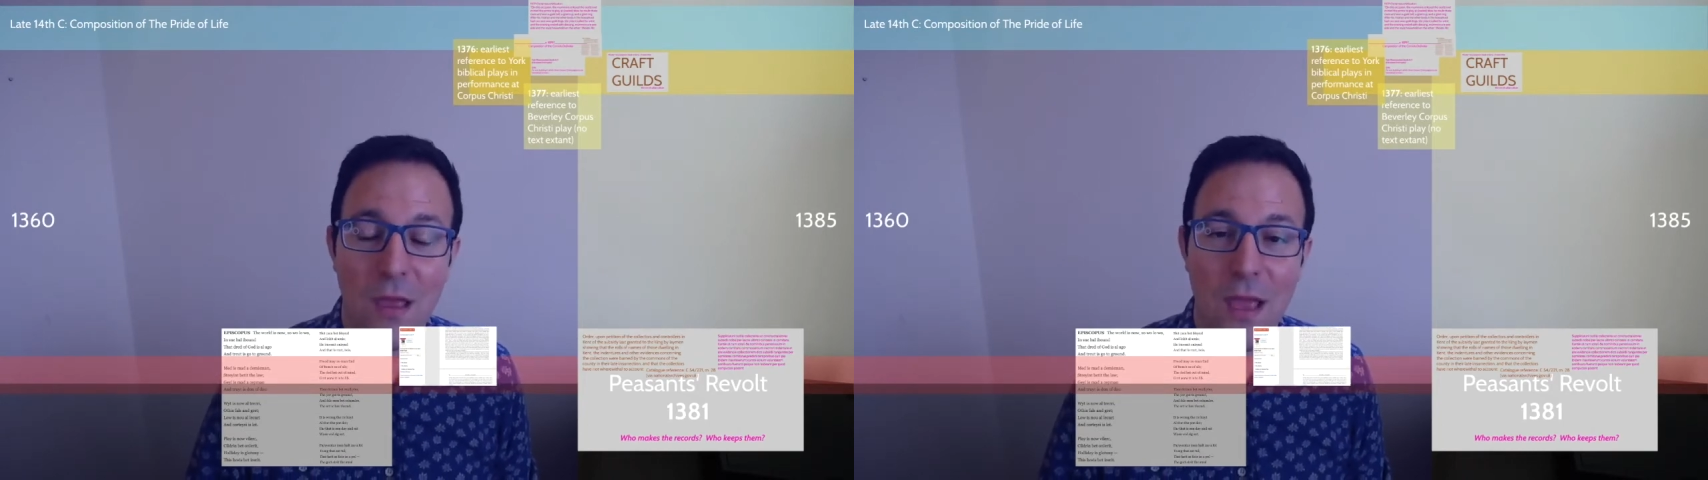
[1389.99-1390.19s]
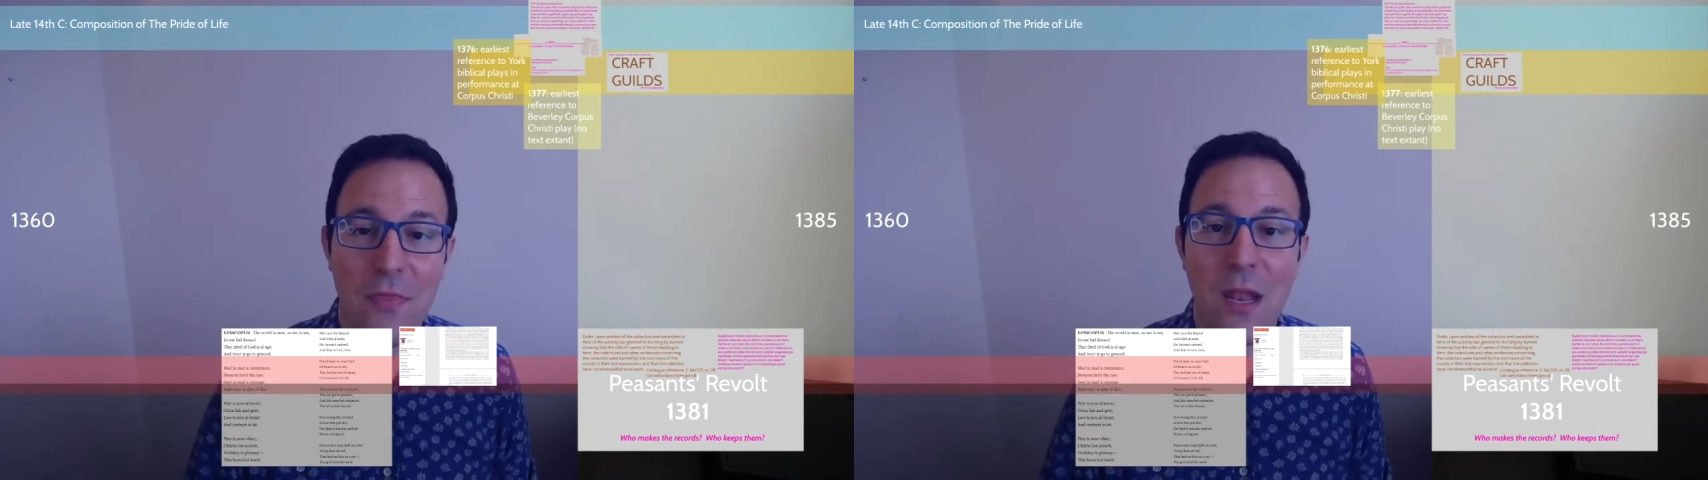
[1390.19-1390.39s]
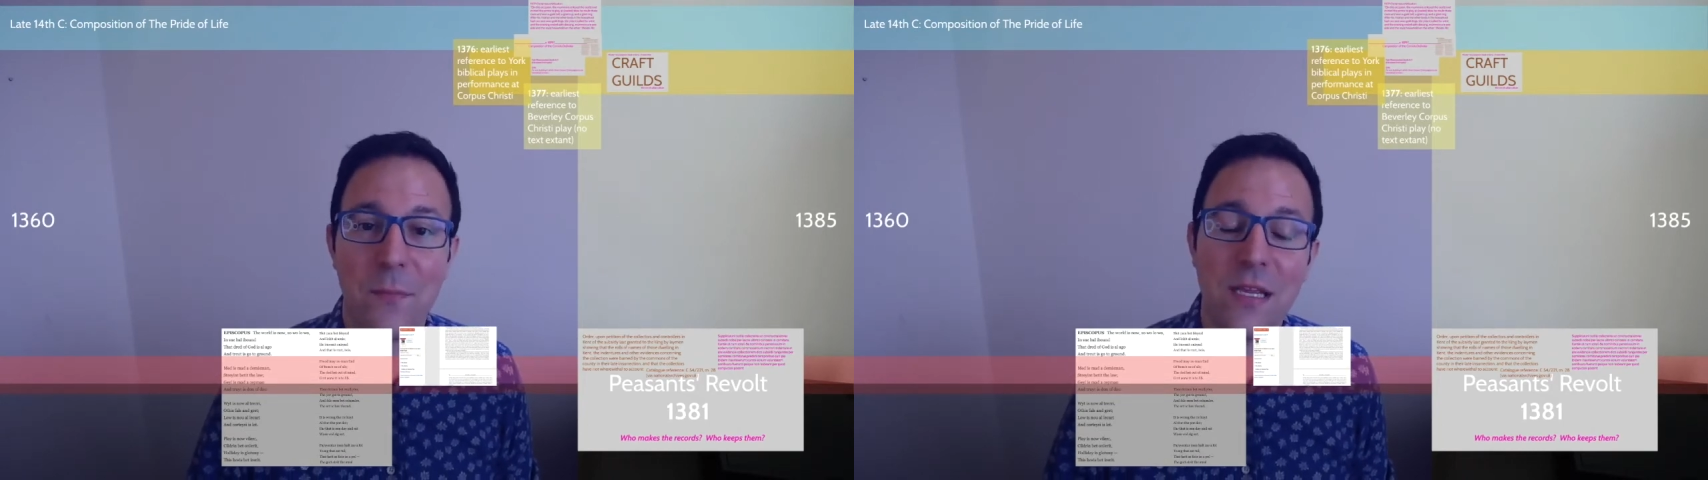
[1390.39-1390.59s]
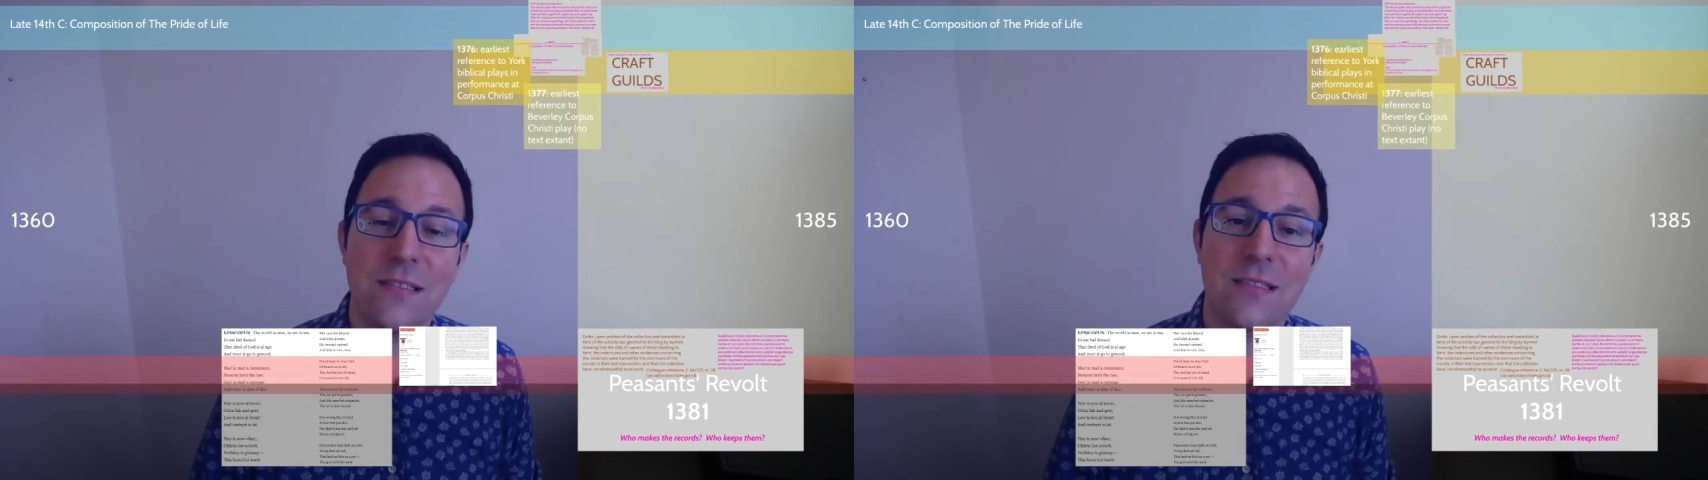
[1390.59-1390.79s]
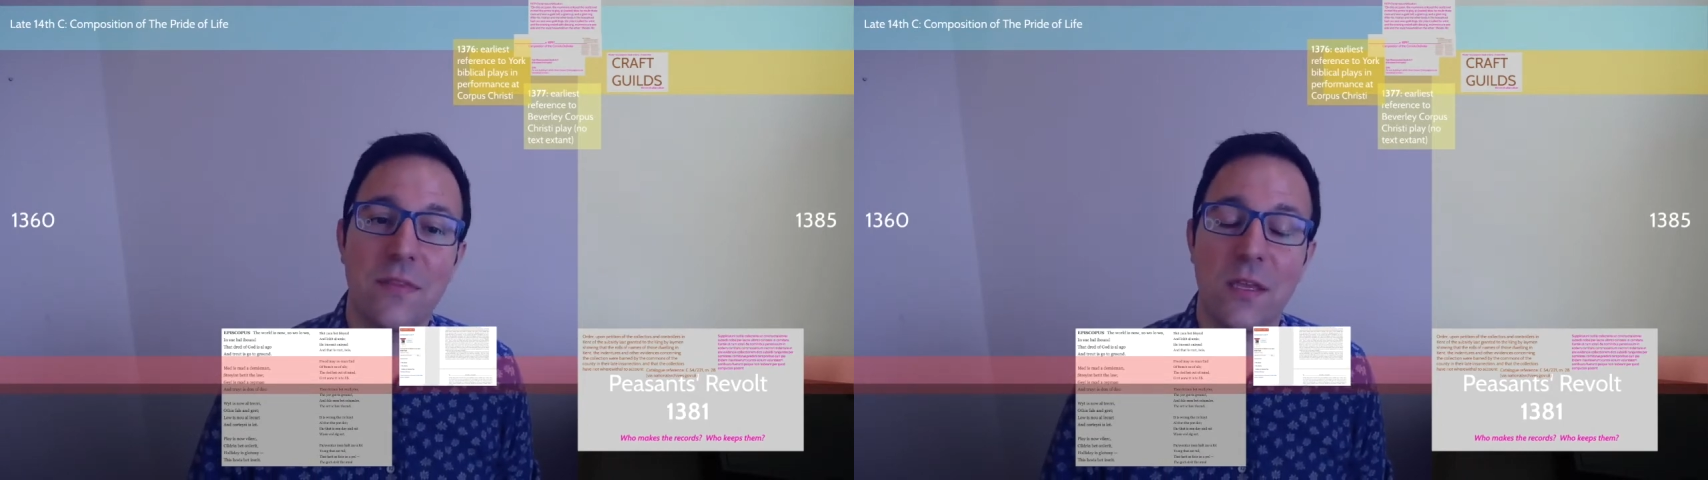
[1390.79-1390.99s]
And that
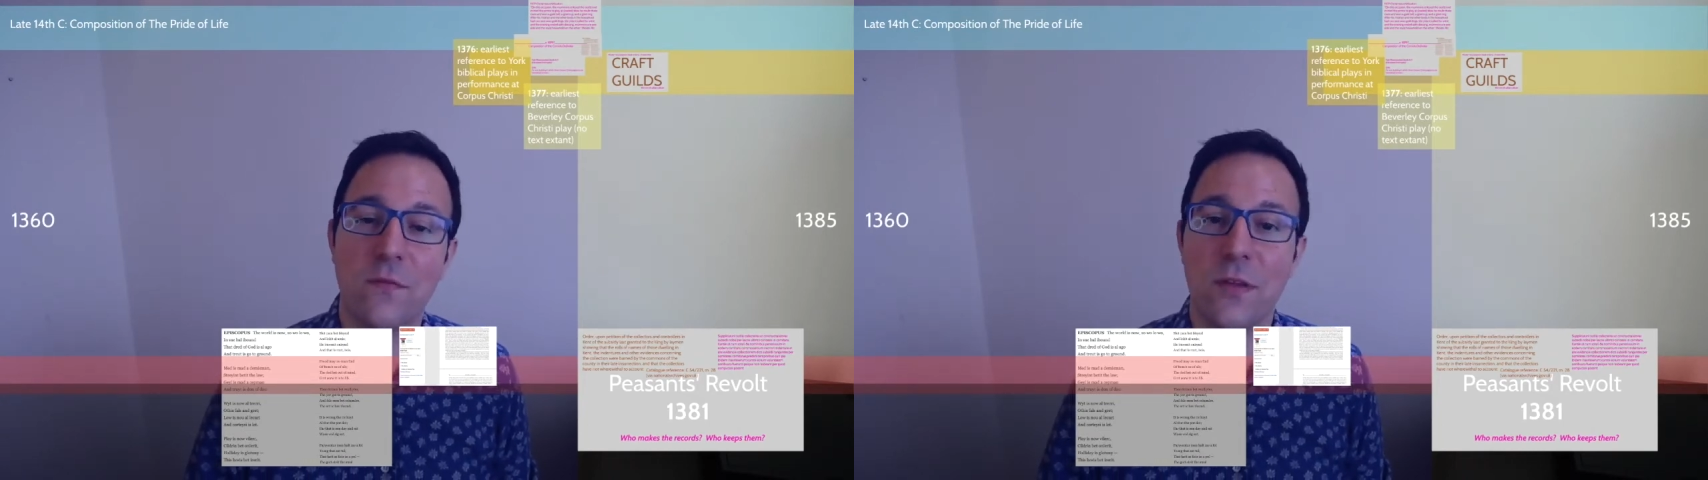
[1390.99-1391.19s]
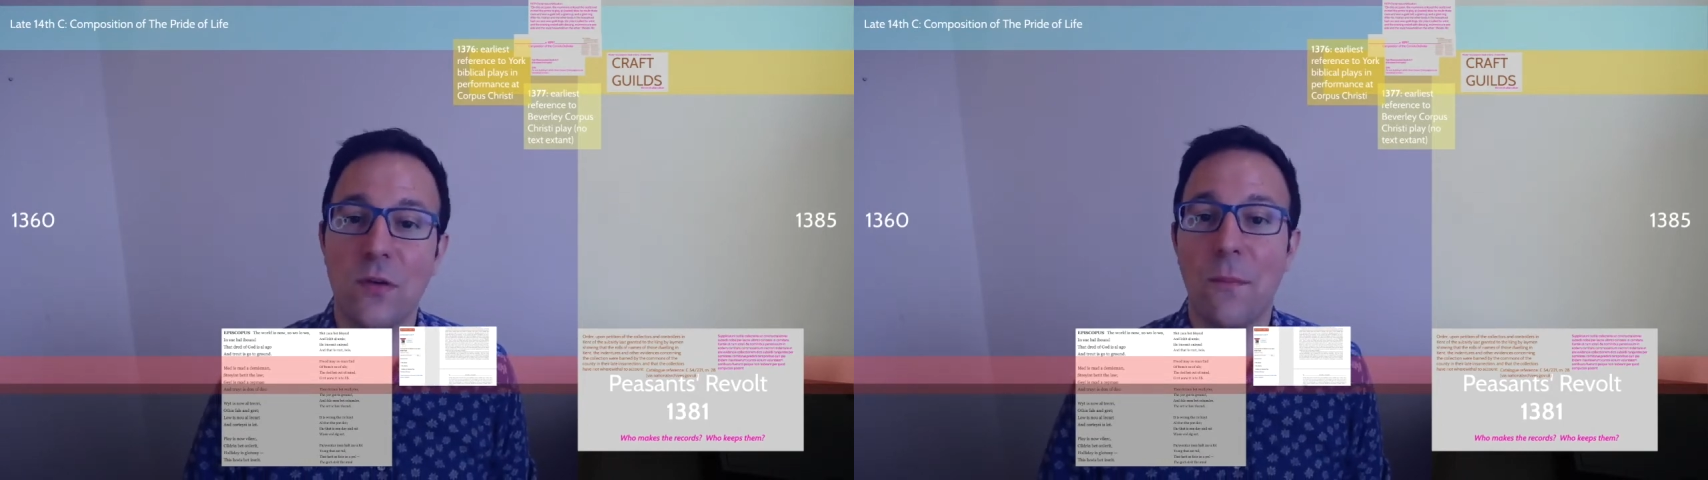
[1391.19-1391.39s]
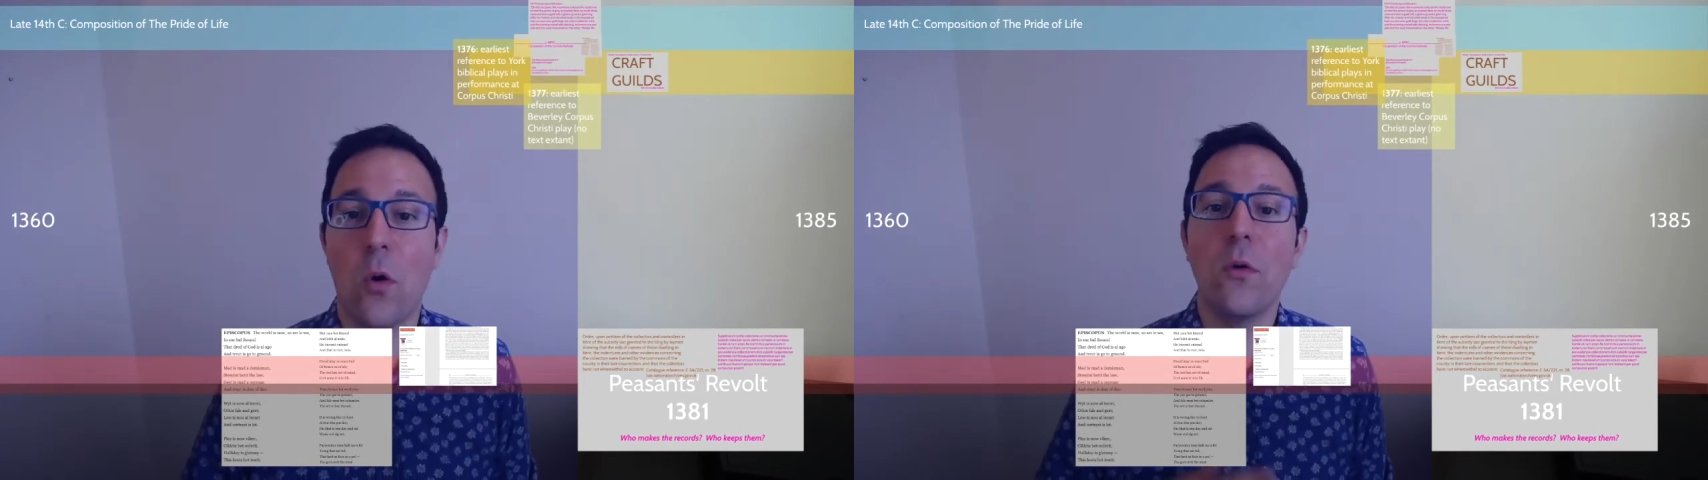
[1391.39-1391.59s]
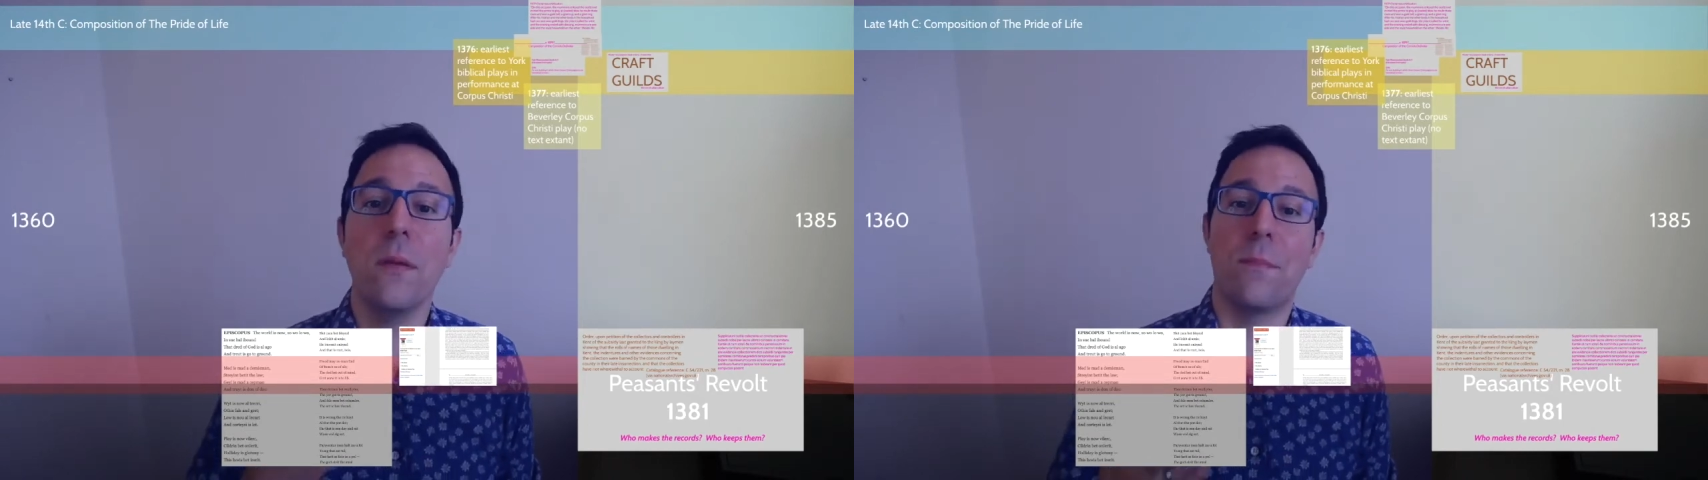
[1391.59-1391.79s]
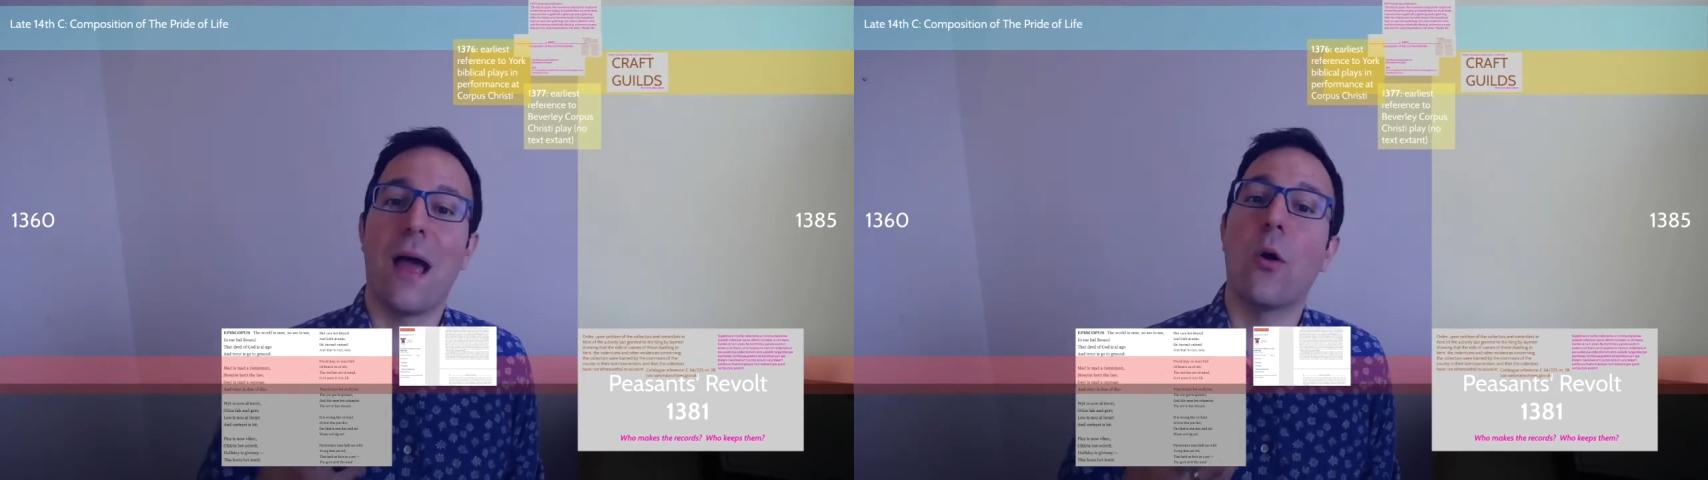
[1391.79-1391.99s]
means that they feel more
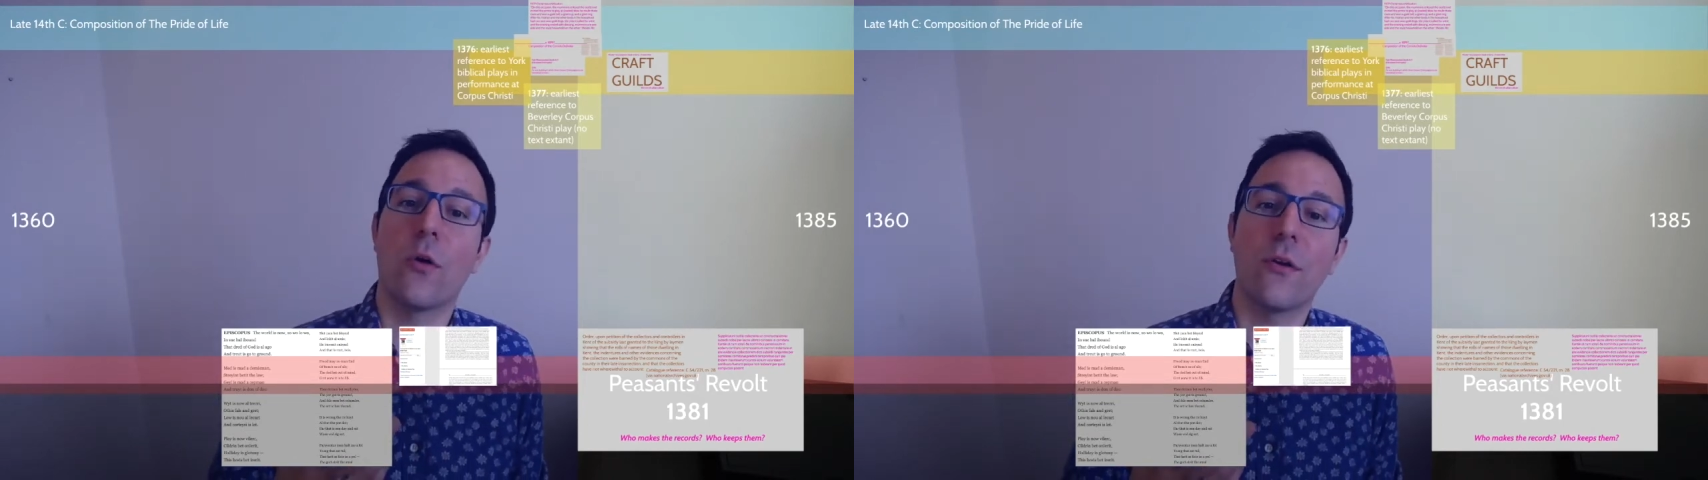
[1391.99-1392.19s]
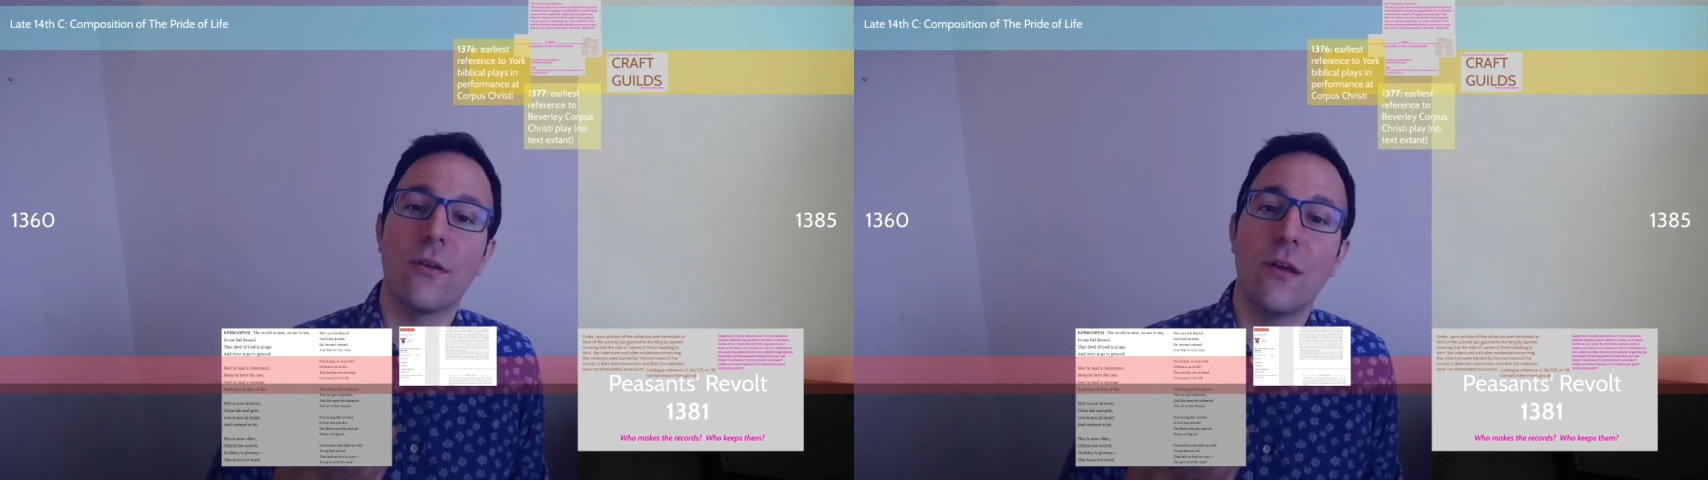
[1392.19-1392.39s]
empowered